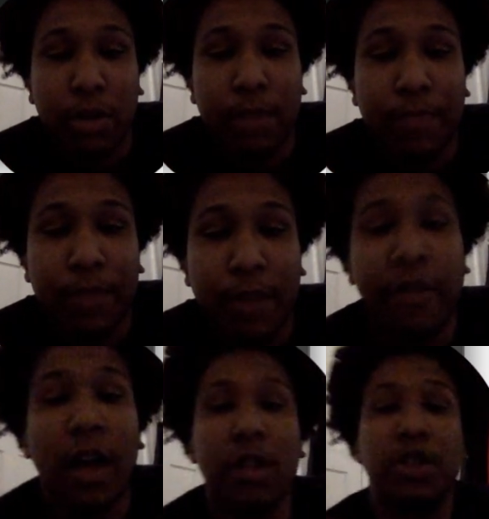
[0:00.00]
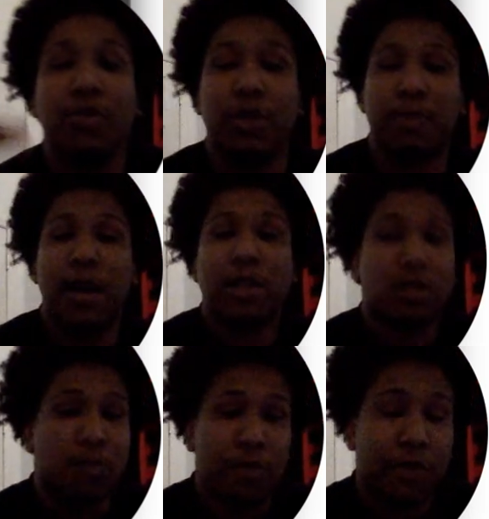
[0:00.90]
The file is responsible
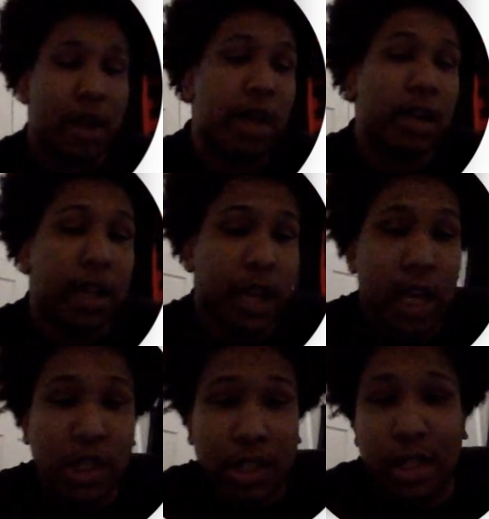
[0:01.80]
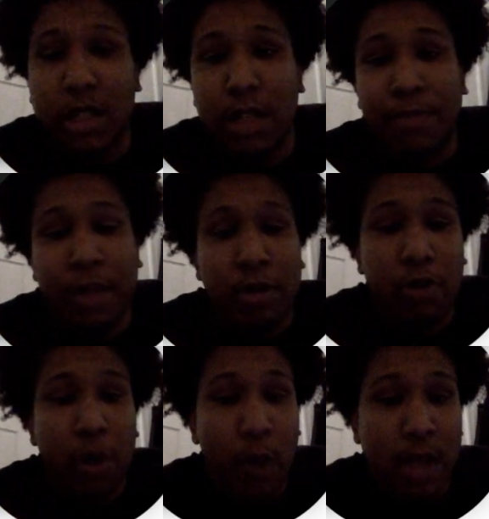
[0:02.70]
for handling HTTP
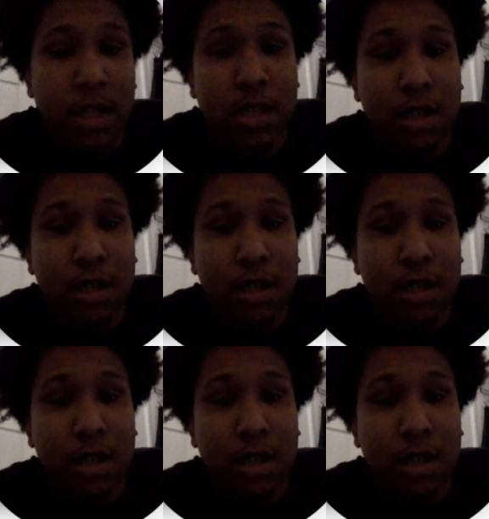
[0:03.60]
requests,